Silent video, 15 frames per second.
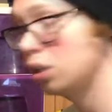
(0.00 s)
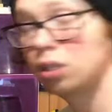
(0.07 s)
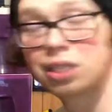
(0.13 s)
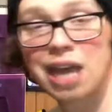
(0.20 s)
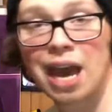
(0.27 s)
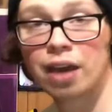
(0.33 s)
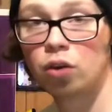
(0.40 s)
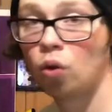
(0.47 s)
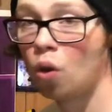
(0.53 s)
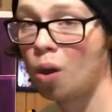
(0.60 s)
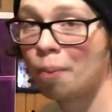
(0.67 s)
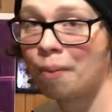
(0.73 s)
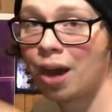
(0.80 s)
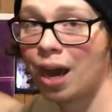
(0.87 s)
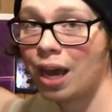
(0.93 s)
to tackle
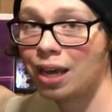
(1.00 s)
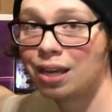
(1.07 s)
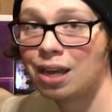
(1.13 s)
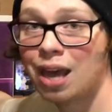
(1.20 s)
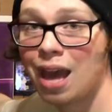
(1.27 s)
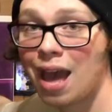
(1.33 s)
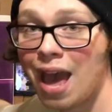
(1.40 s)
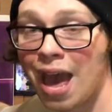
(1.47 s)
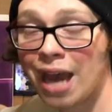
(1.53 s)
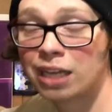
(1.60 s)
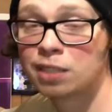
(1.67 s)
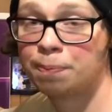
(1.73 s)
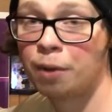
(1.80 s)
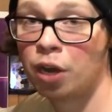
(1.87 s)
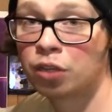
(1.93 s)
all my
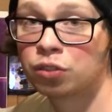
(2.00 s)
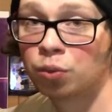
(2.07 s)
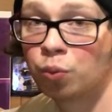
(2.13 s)
Xbox